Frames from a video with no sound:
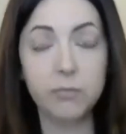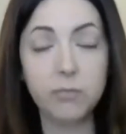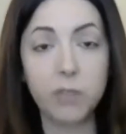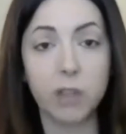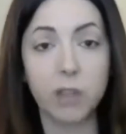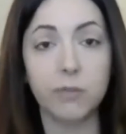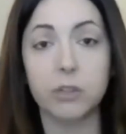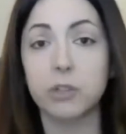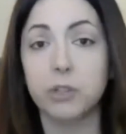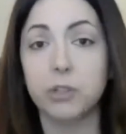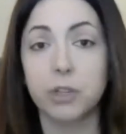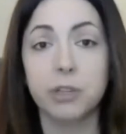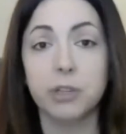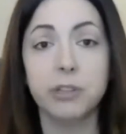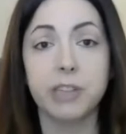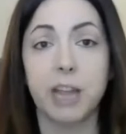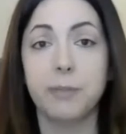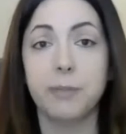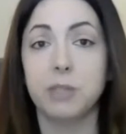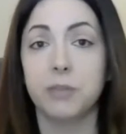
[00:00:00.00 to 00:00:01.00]
for certain
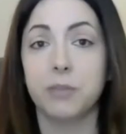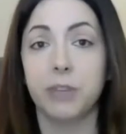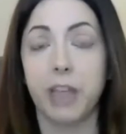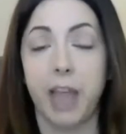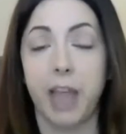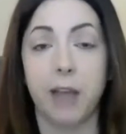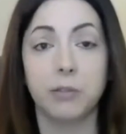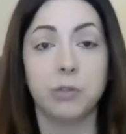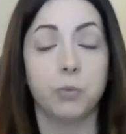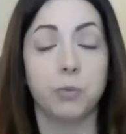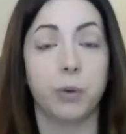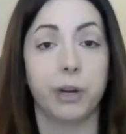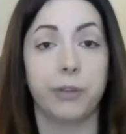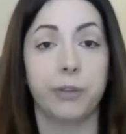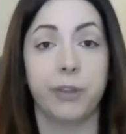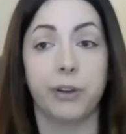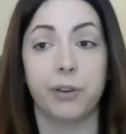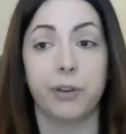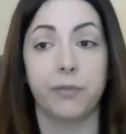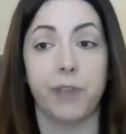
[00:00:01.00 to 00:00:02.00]
types of accounts where
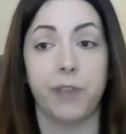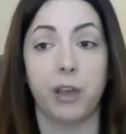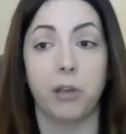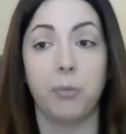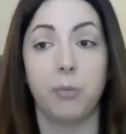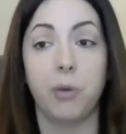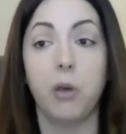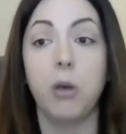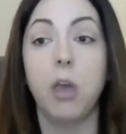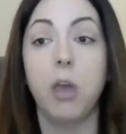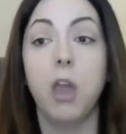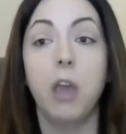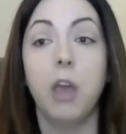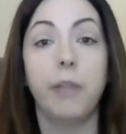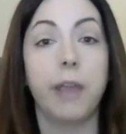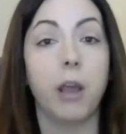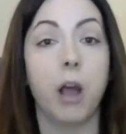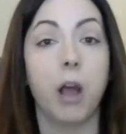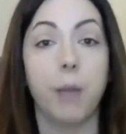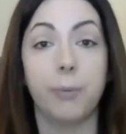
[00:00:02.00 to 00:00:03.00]
they're available,
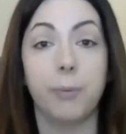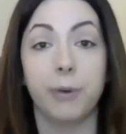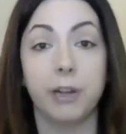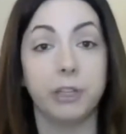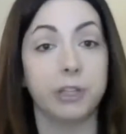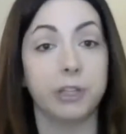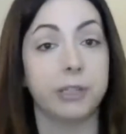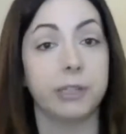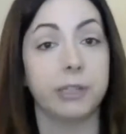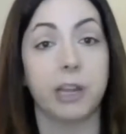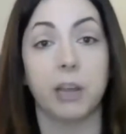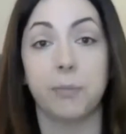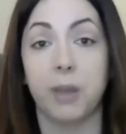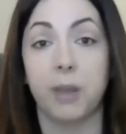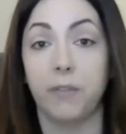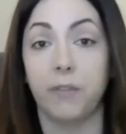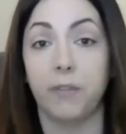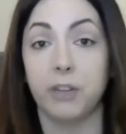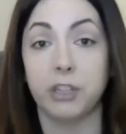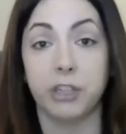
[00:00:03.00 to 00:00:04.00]
they operate just like a
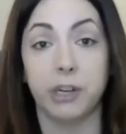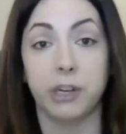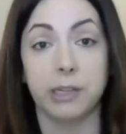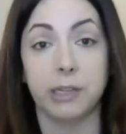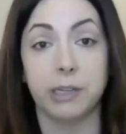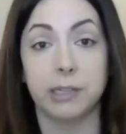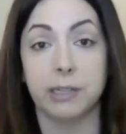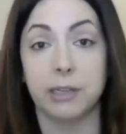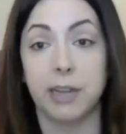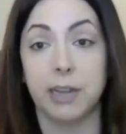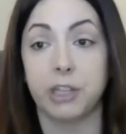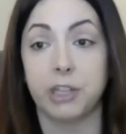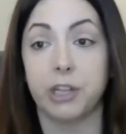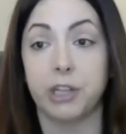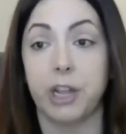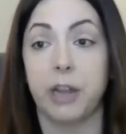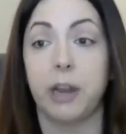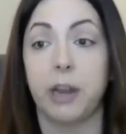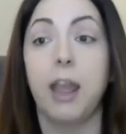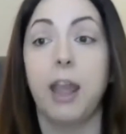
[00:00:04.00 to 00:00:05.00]
beneficiary
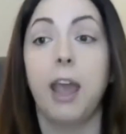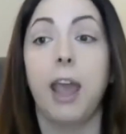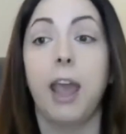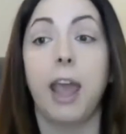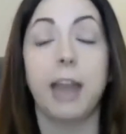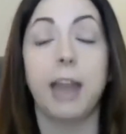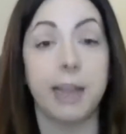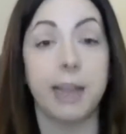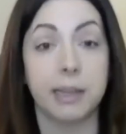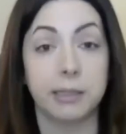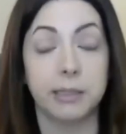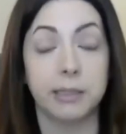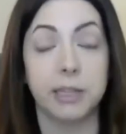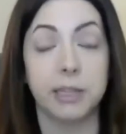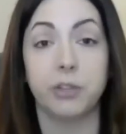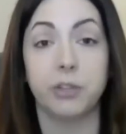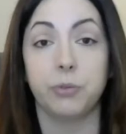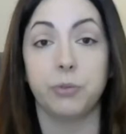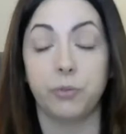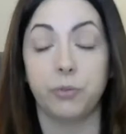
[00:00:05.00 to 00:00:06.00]
designation, and yes, they
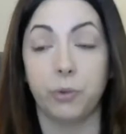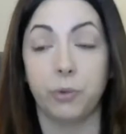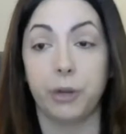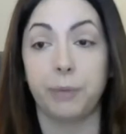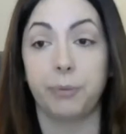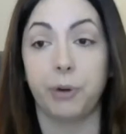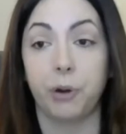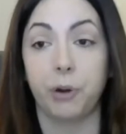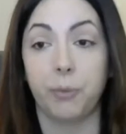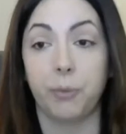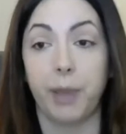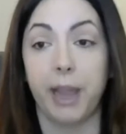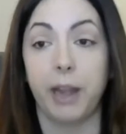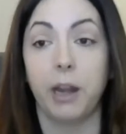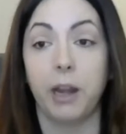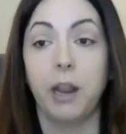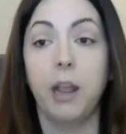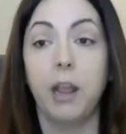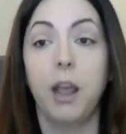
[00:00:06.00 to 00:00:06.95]
do avoid probate.